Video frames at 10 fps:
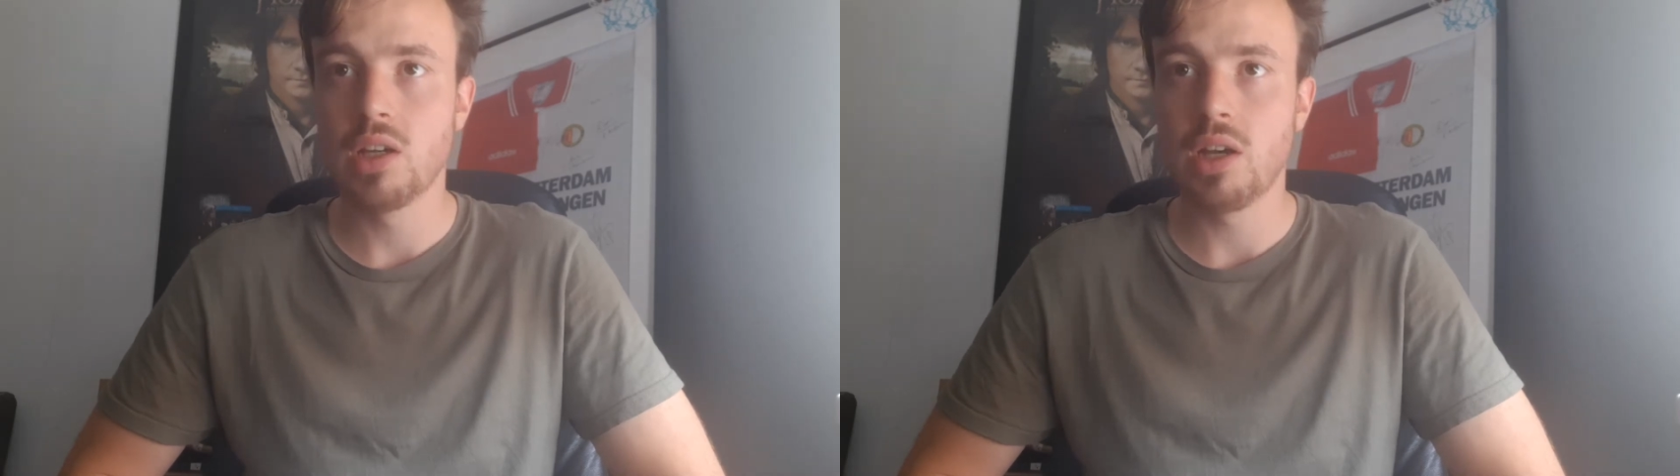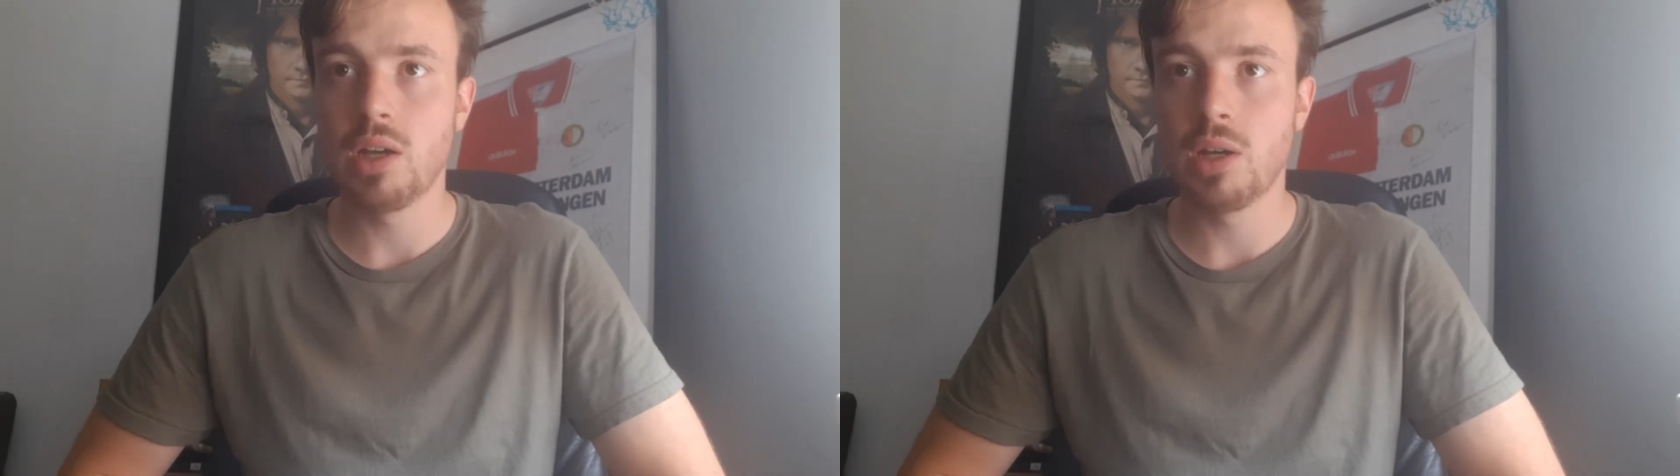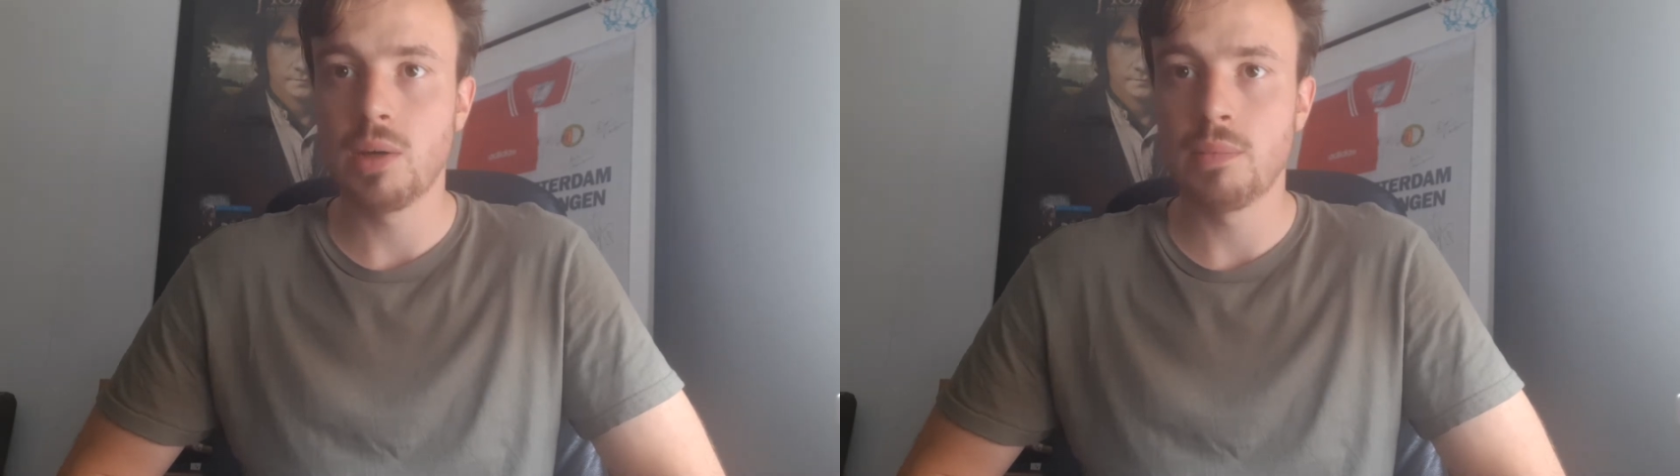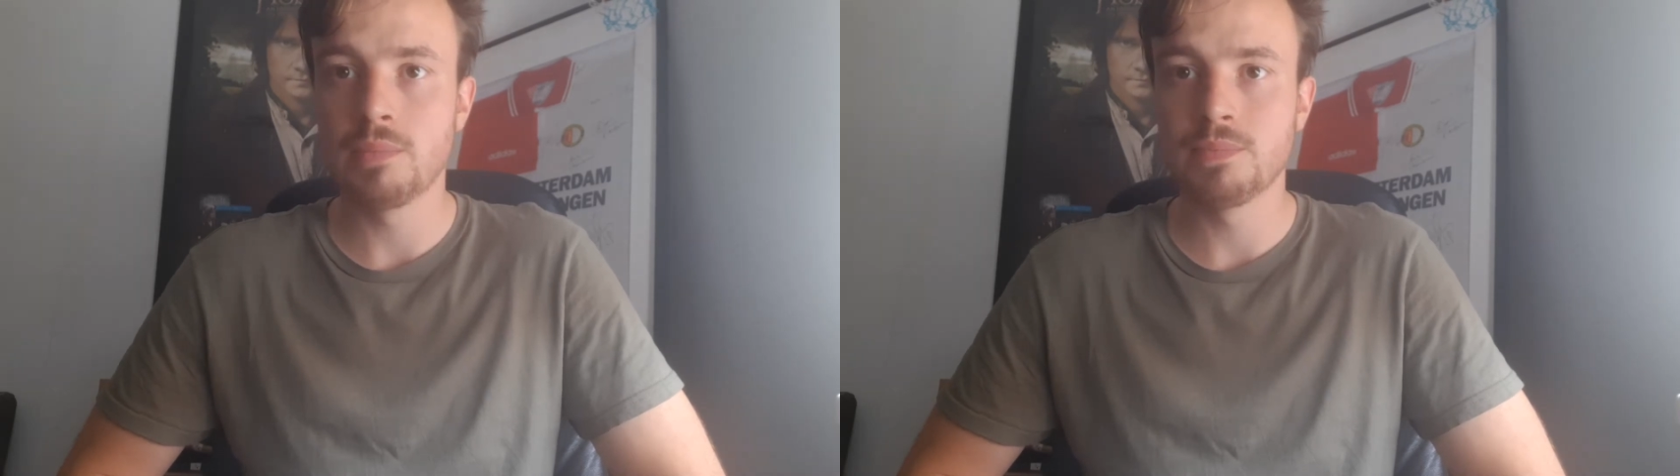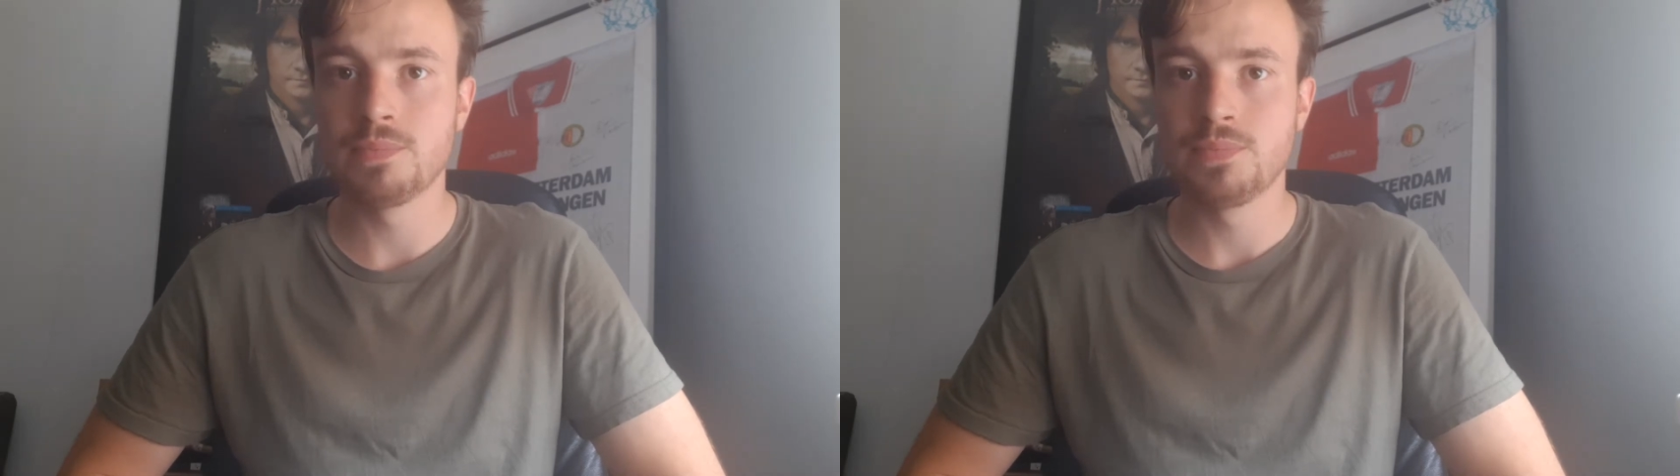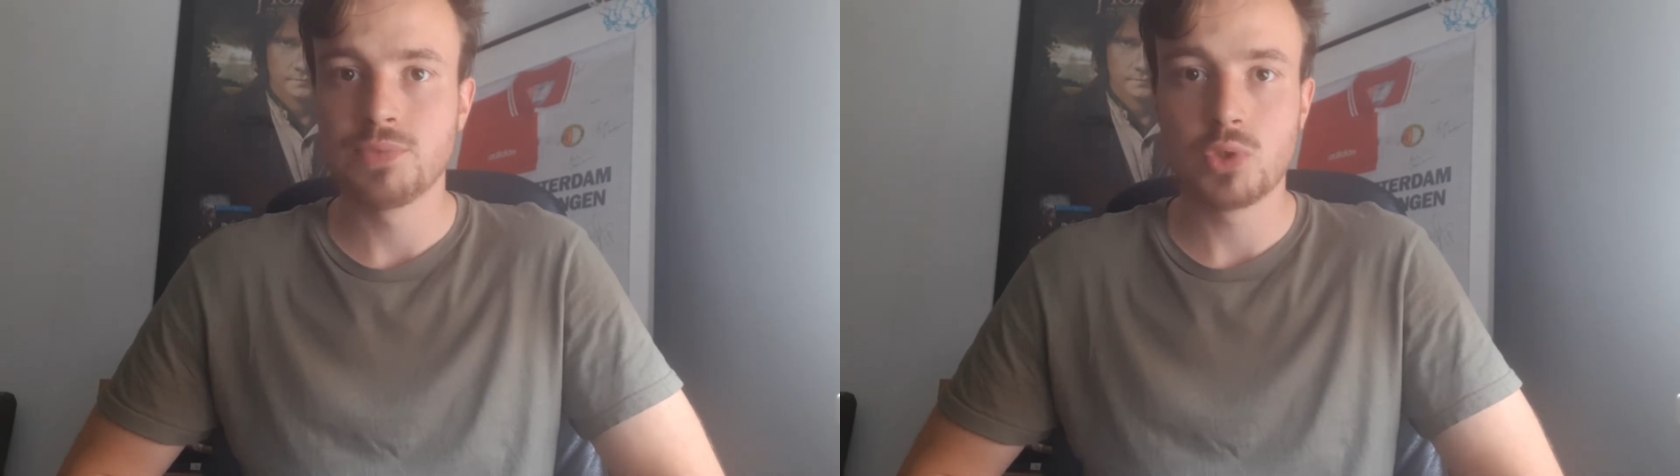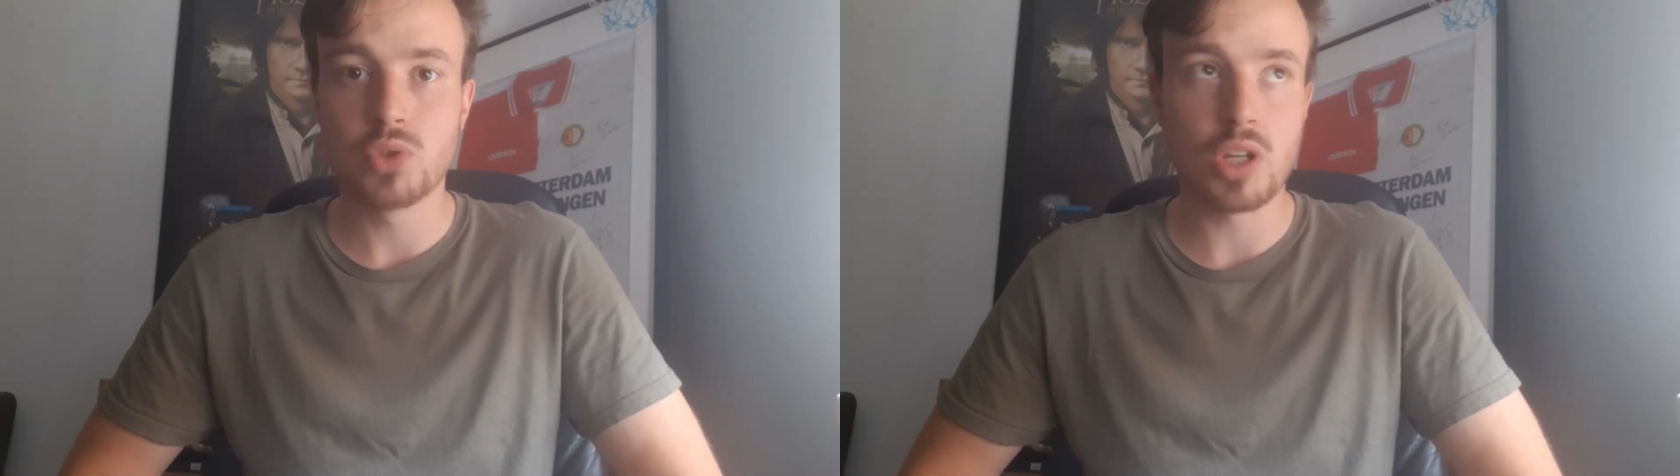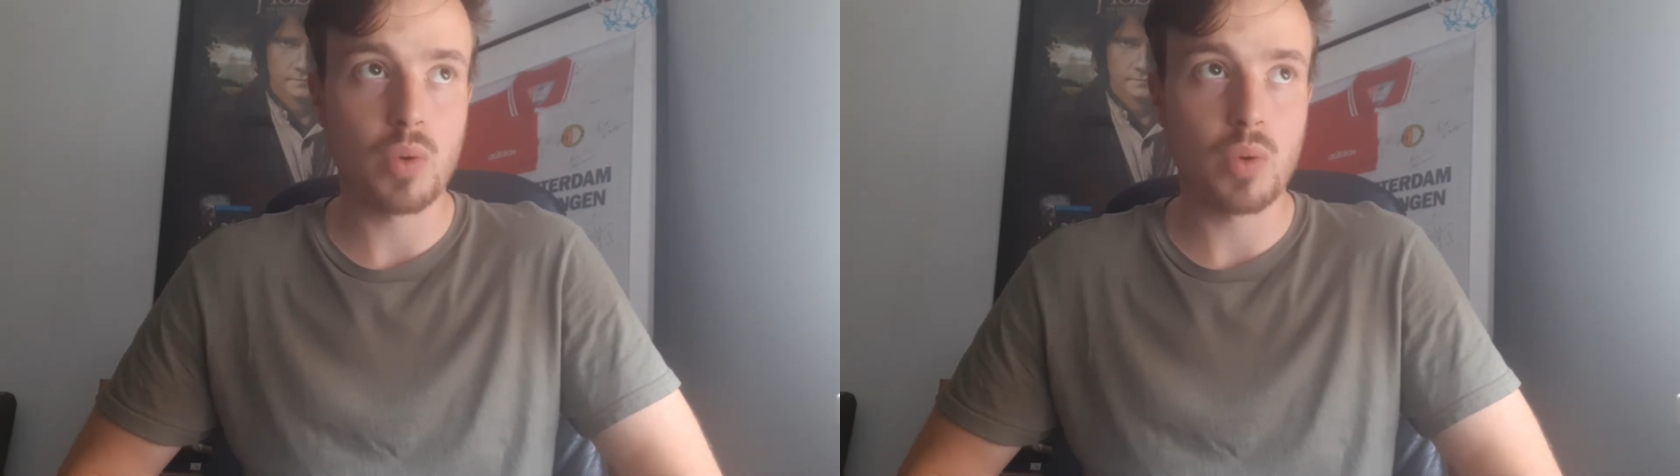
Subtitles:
to check